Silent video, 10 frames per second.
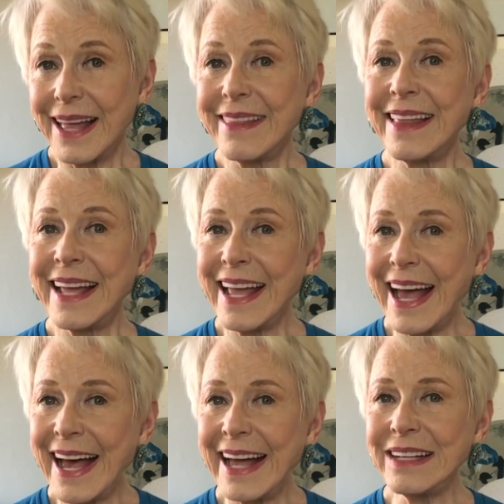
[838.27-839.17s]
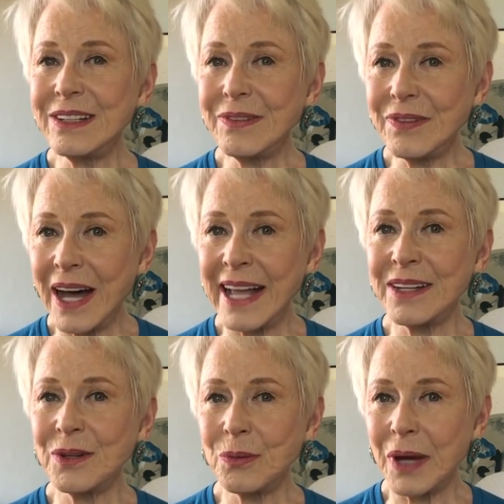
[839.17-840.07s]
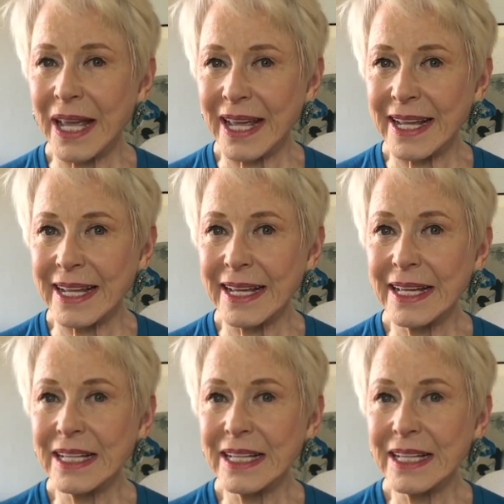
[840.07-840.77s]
They had to find a way